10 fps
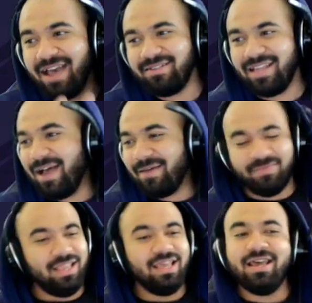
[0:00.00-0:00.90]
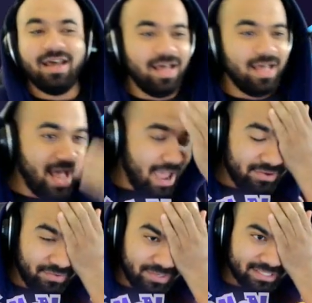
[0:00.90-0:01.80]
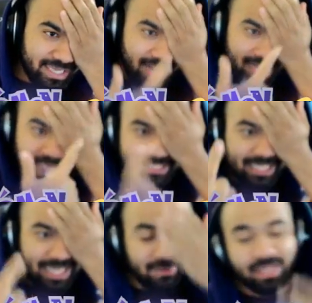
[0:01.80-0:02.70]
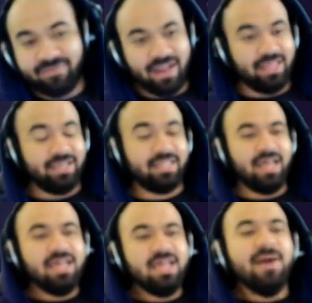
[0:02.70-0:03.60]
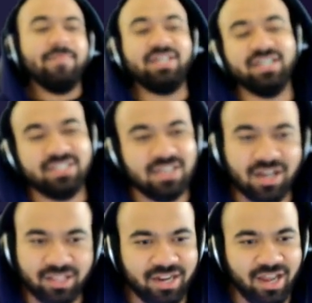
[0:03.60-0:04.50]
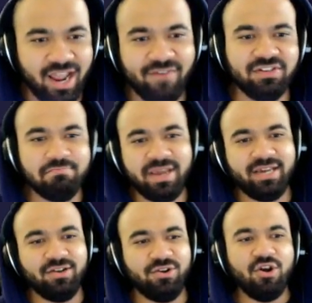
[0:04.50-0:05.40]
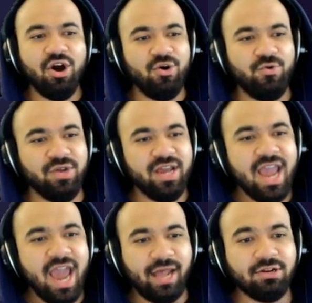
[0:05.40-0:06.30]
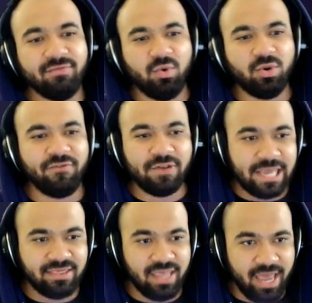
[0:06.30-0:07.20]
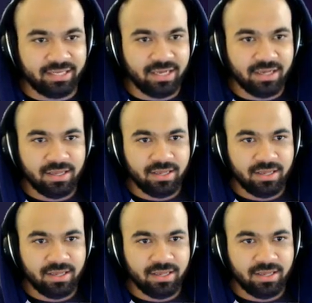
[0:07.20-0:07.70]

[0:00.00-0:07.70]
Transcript: I, I'm... I have to do with this hand. I can't see out of my left eye like that. Because Null and I have to make it on our own. And I don't ever want to forget that.